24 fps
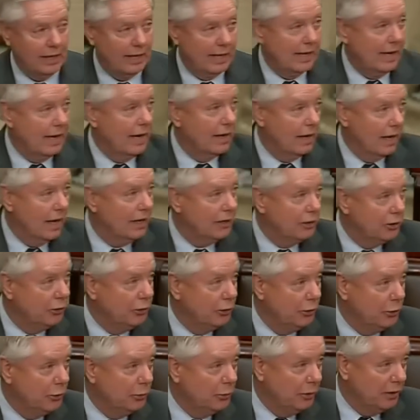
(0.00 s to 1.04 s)
got a lot to
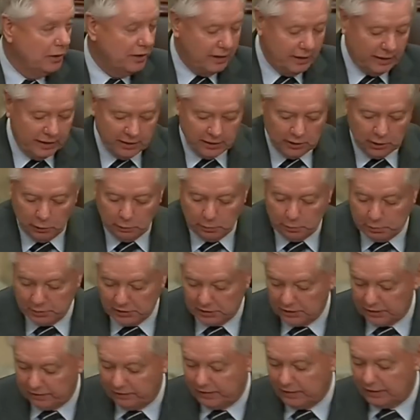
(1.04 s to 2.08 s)
do with the
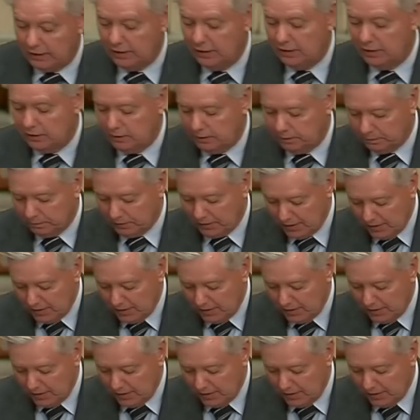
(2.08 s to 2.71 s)
Indo-Pacific Theater.